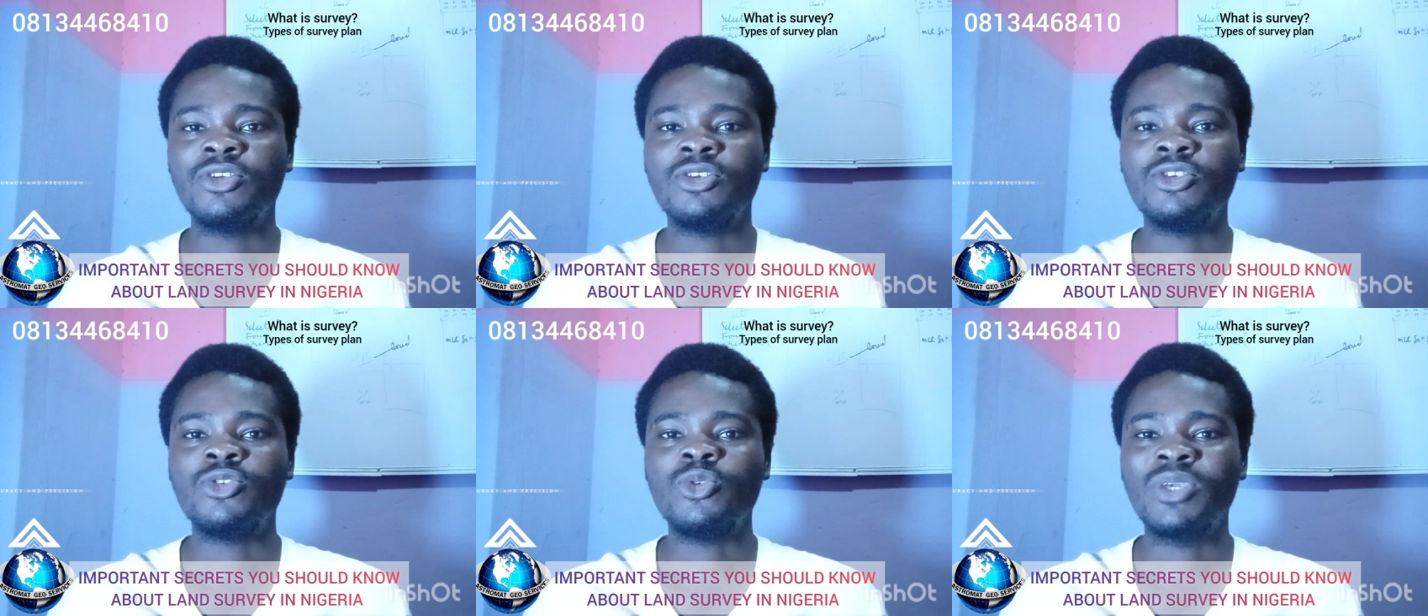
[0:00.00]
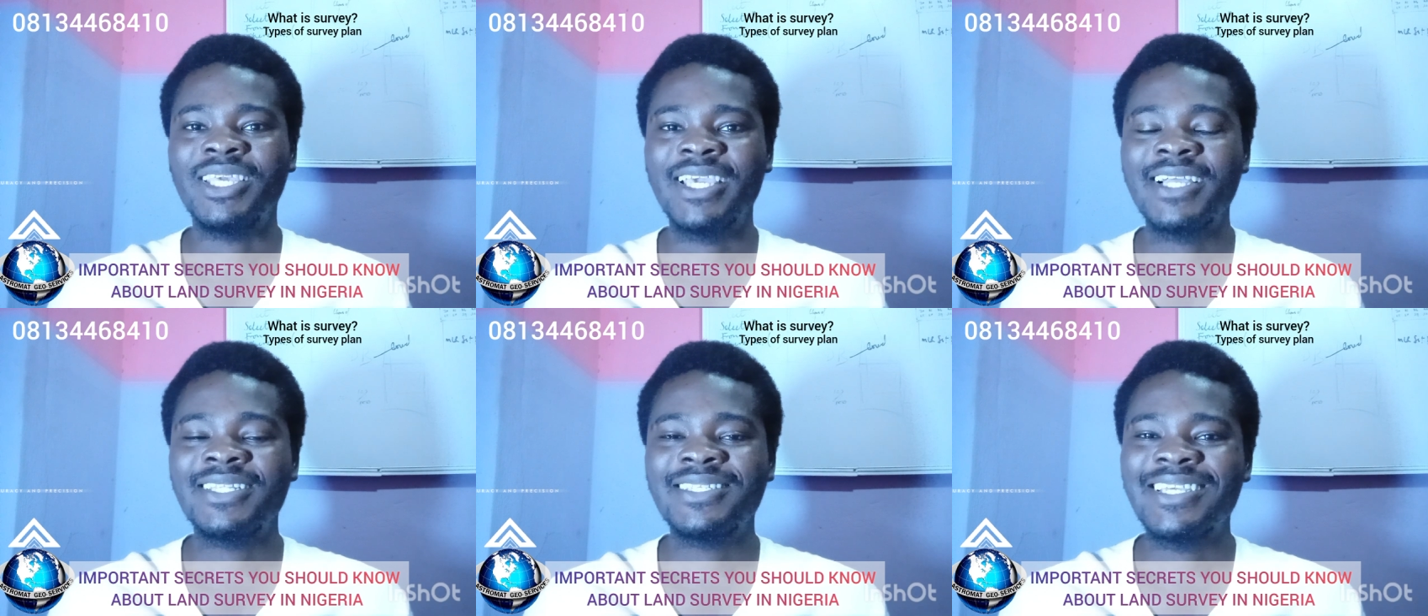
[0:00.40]
you
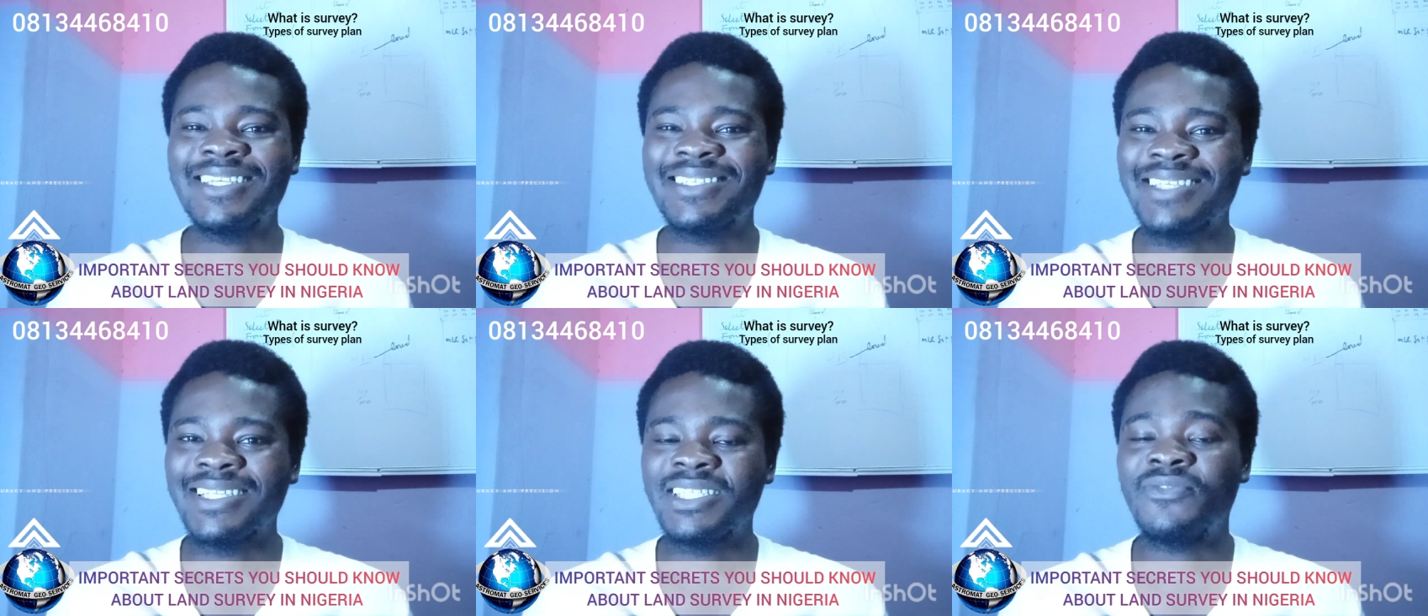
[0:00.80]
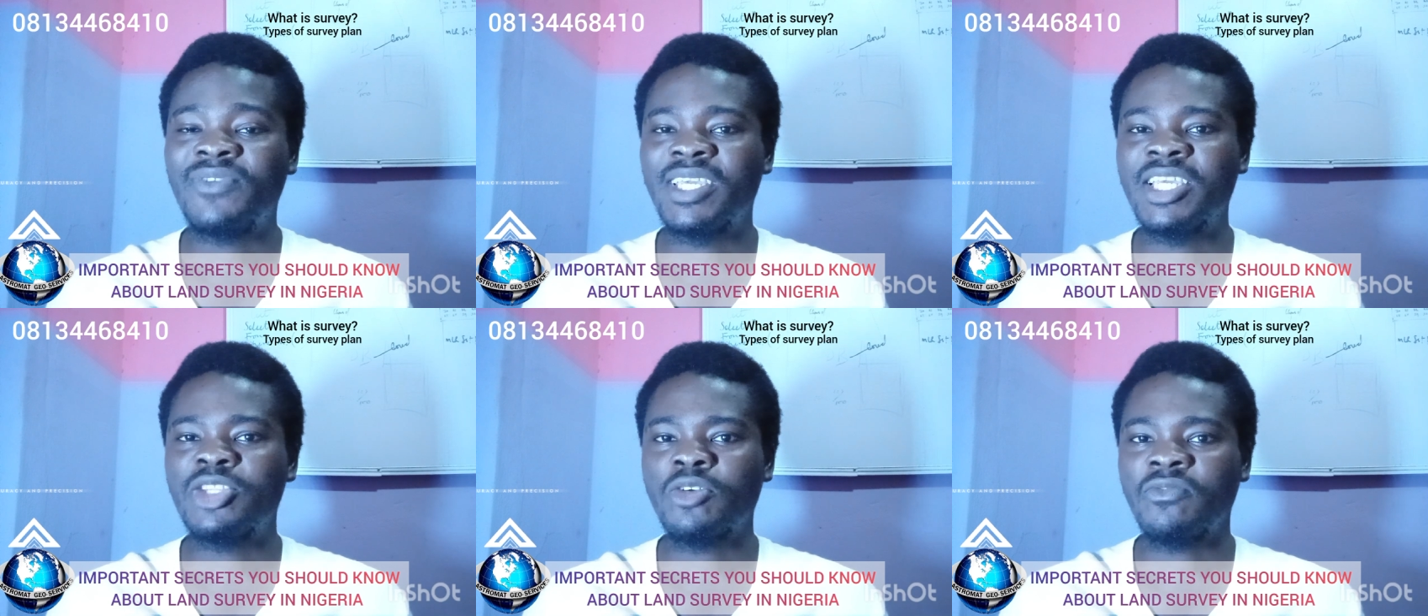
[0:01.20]
get a
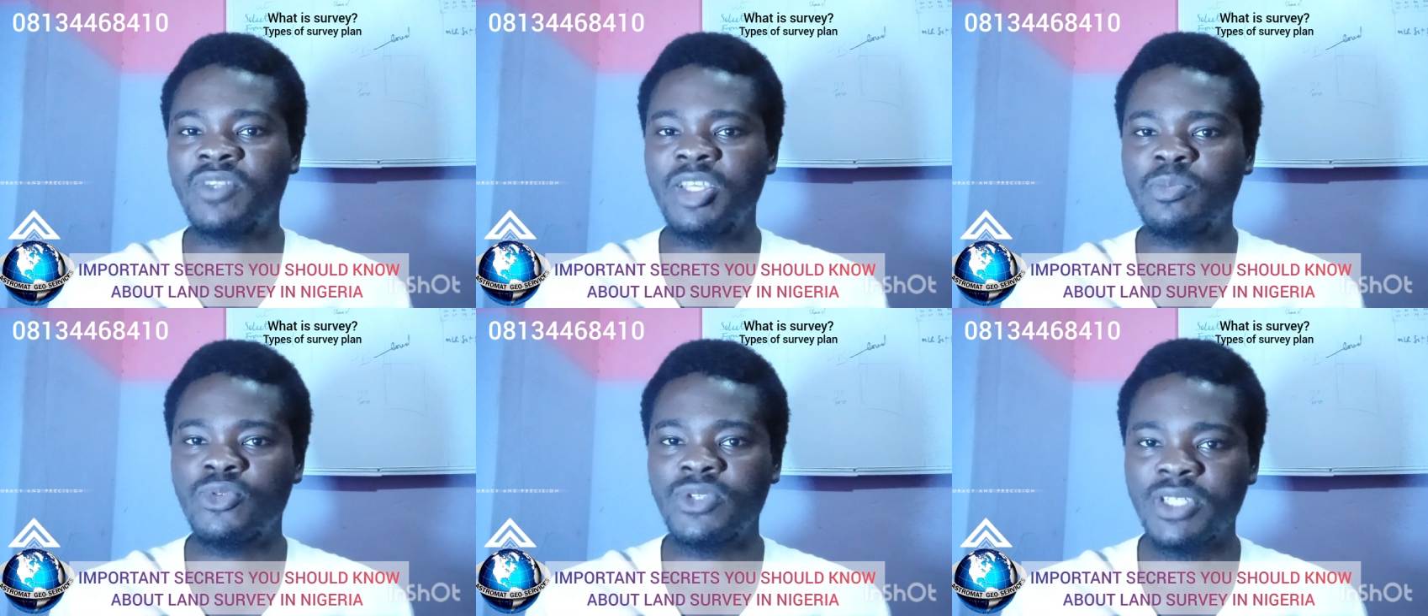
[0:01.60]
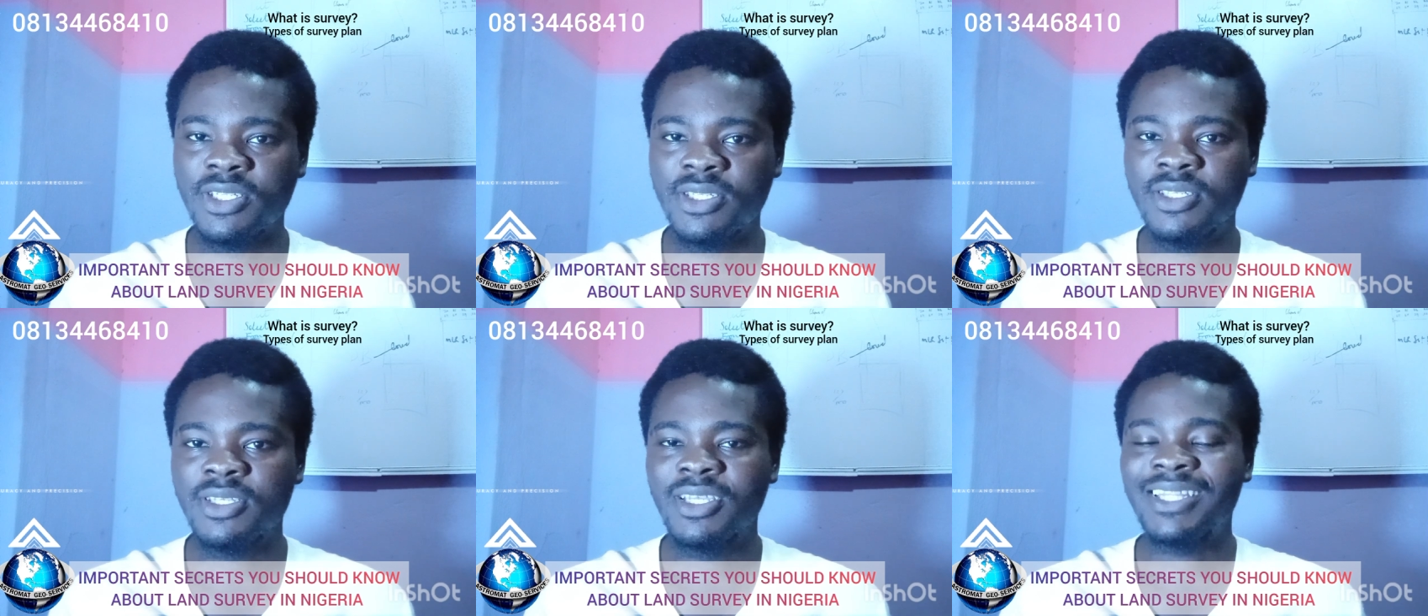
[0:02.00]
certificate of
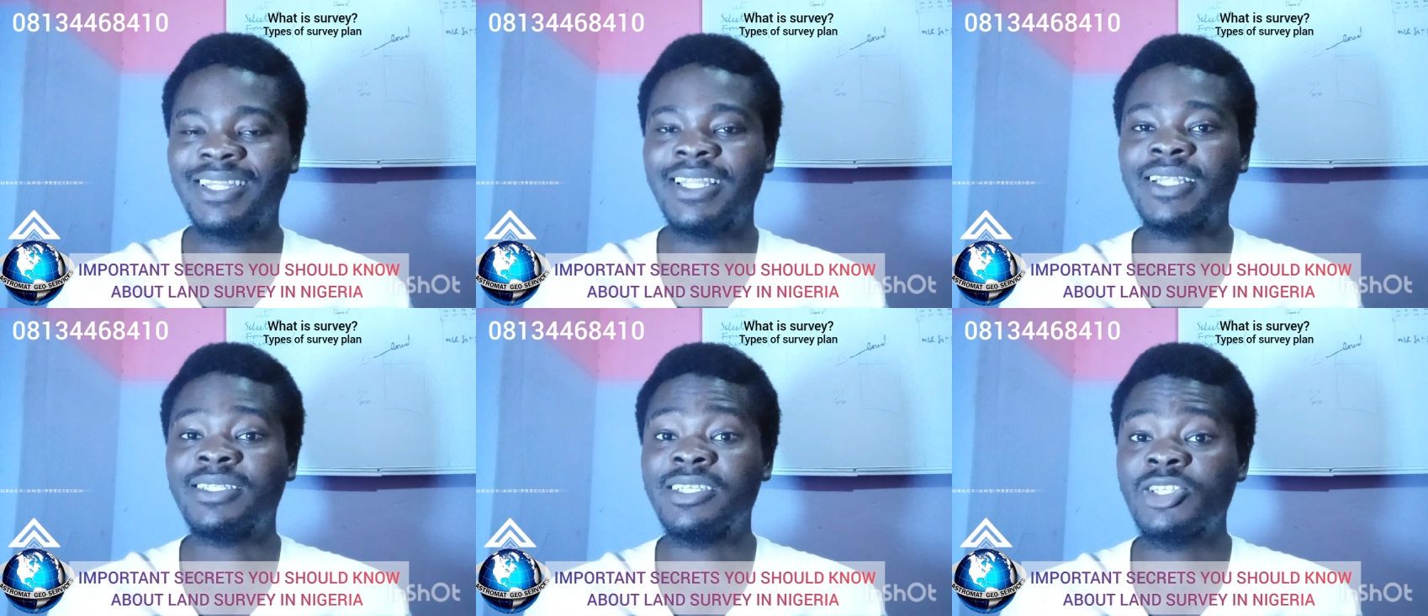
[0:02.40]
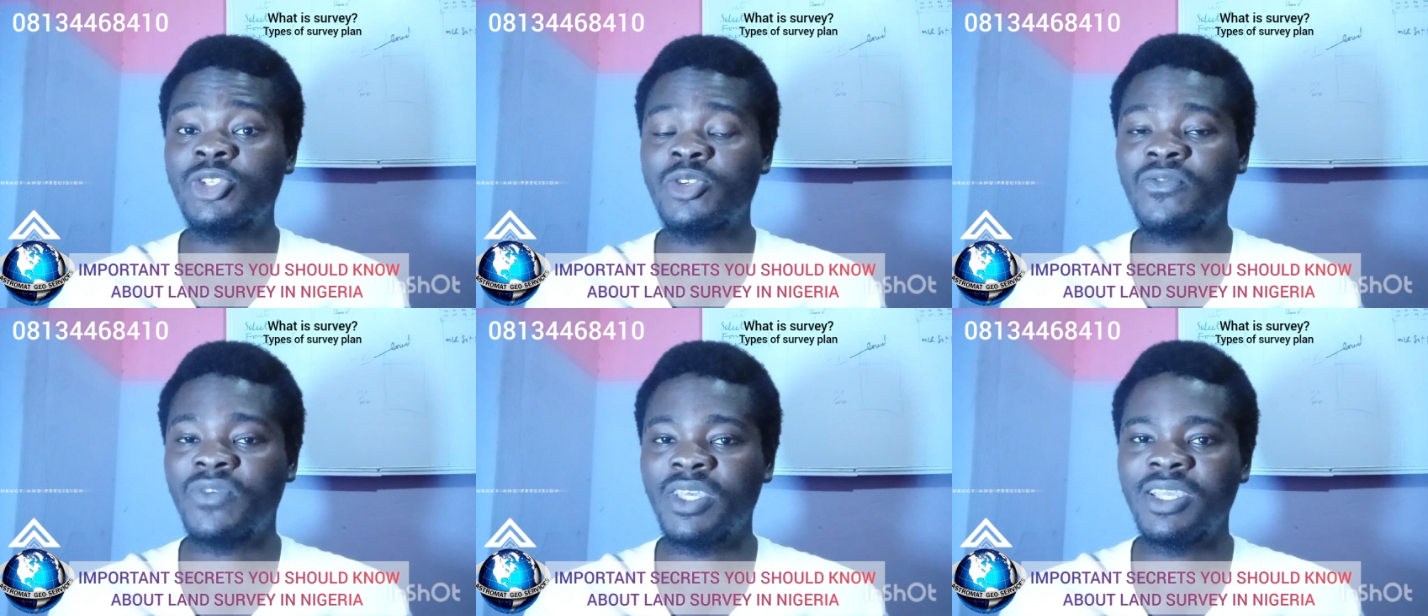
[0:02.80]
deposit that this
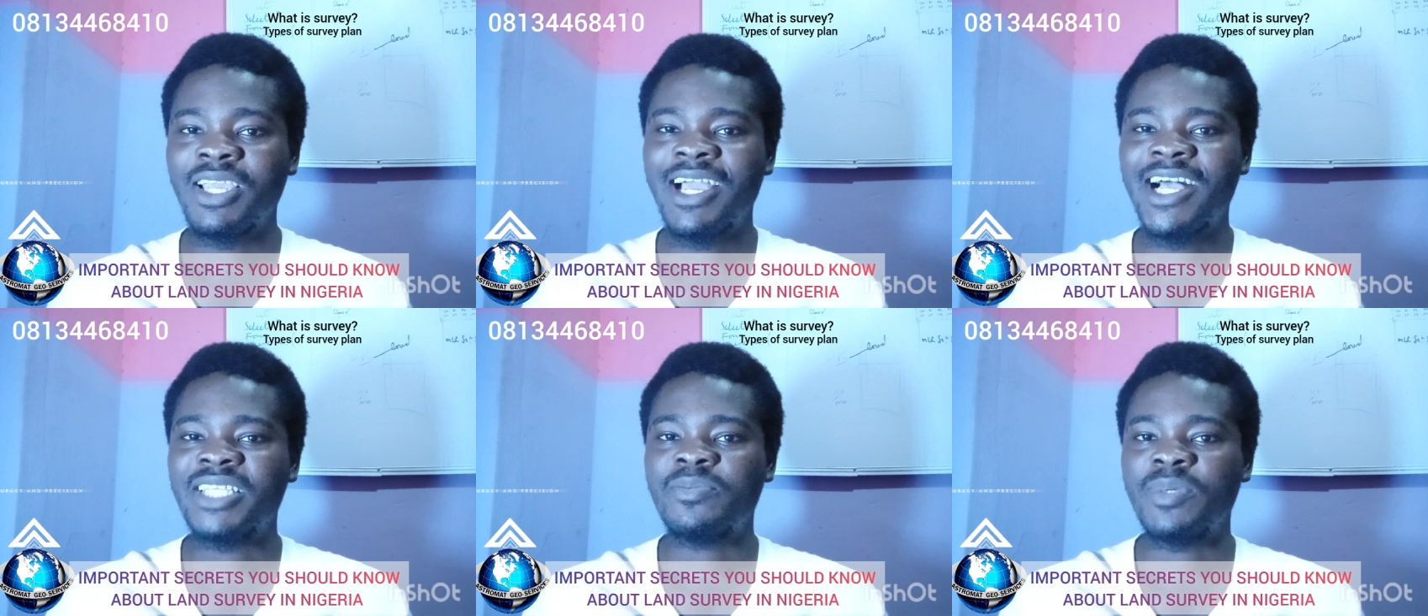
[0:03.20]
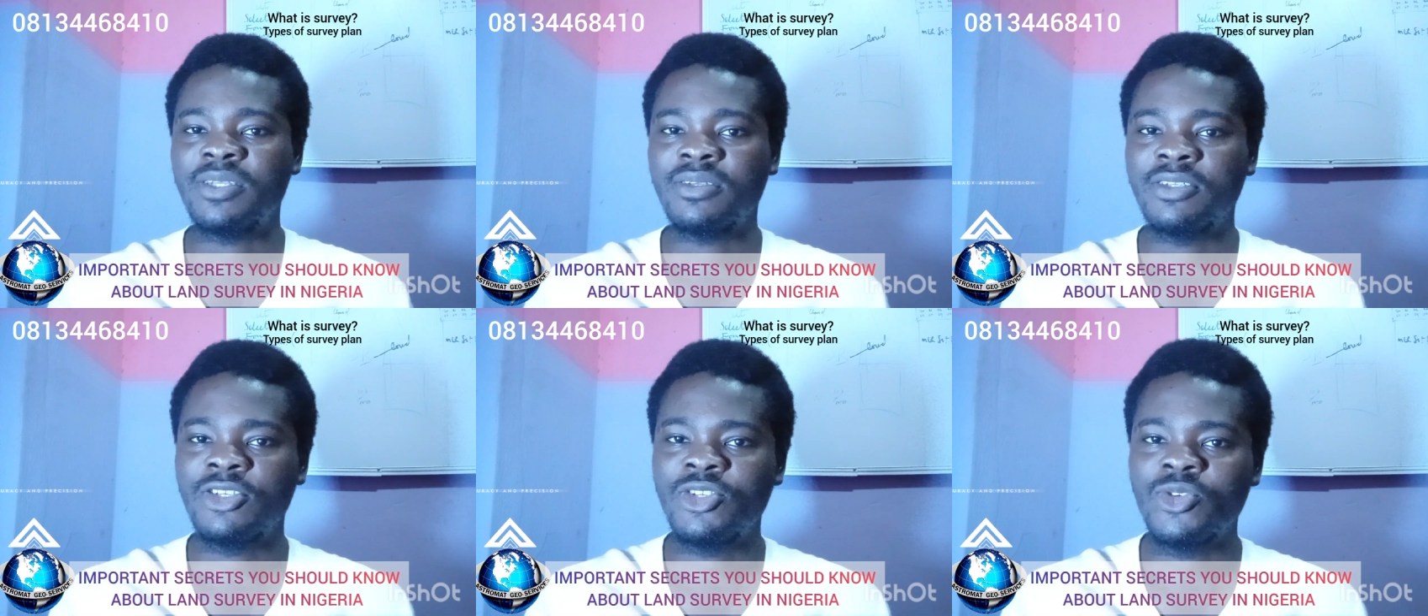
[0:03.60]
survey has been,